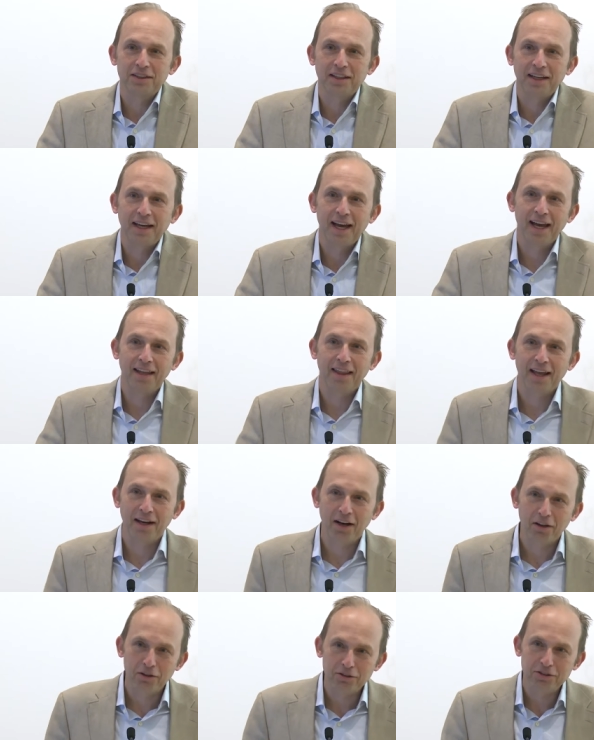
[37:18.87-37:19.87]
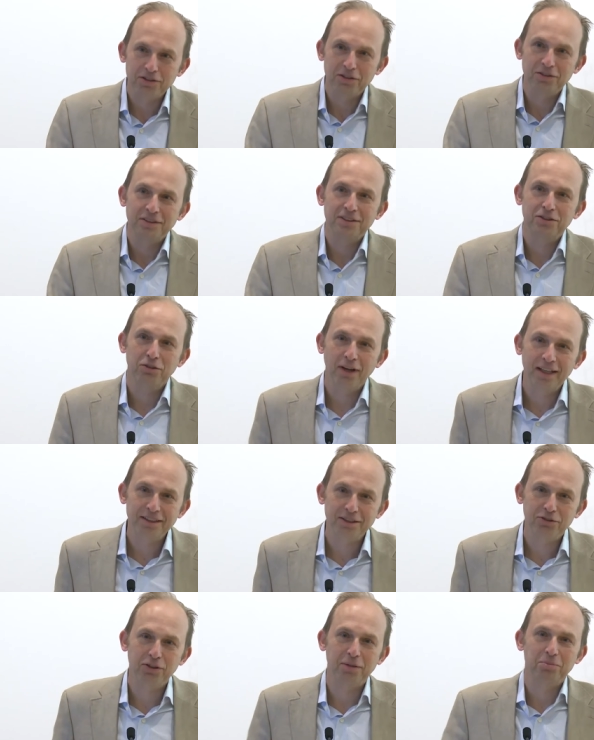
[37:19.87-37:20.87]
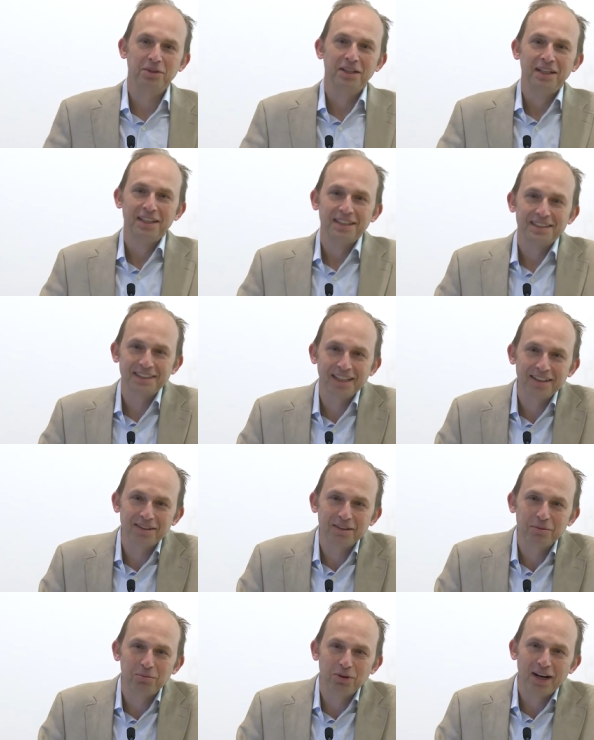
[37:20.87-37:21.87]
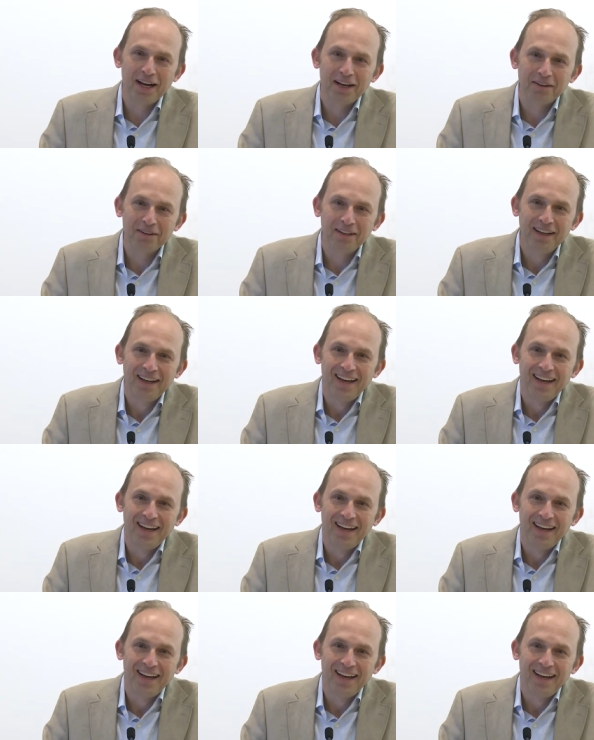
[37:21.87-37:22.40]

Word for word: and he had that other student's transcript sent to Brown,